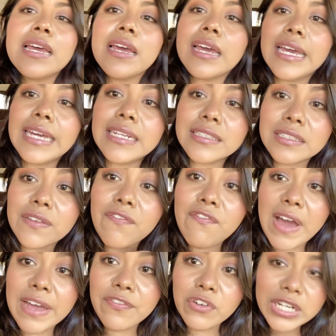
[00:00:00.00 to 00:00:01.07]

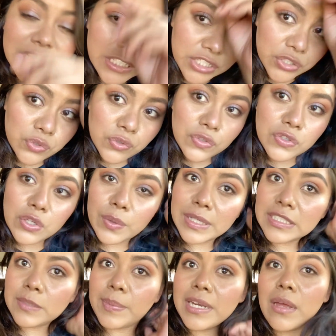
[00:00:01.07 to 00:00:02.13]
5:42, so
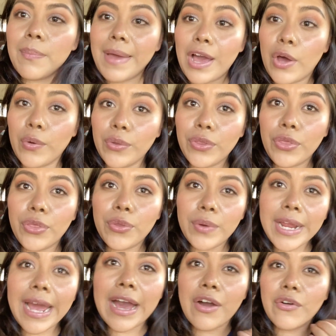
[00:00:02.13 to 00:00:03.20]
it's been about
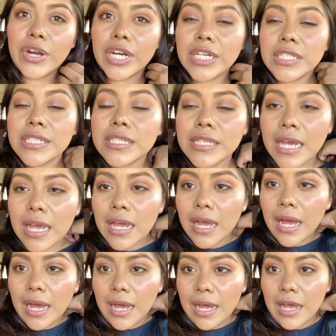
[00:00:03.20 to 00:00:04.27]
3 hours.
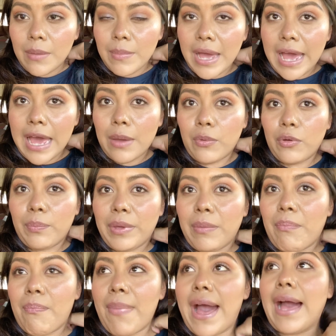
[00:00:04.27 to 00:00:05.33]
I will be
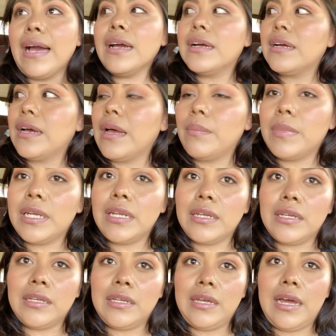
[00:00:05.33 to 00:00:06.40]
back. I
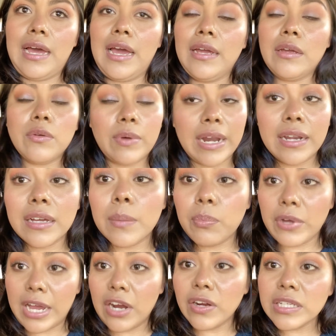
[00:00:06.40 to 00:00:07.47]
ran a couple
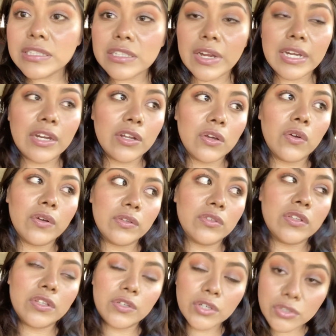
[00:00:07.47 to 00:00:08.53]
errands. I need to go to
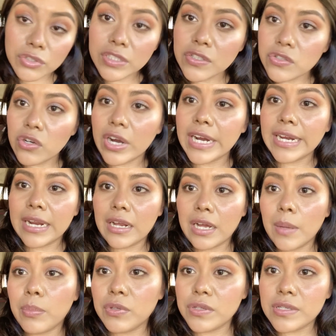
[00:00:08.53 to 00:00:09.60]
the grocery store and get a
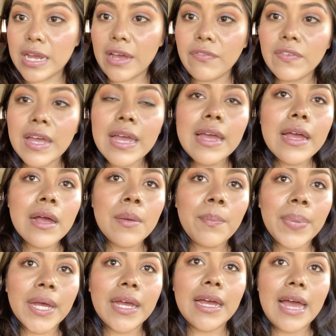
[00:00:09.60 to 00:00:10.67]
couple stuff,
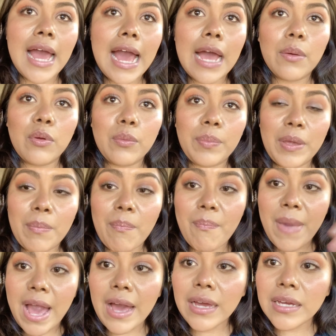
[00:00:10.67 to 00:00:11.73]
but I will be
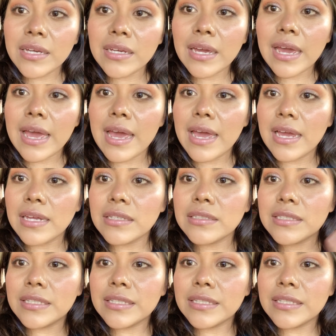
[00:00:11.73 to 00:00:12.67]
back and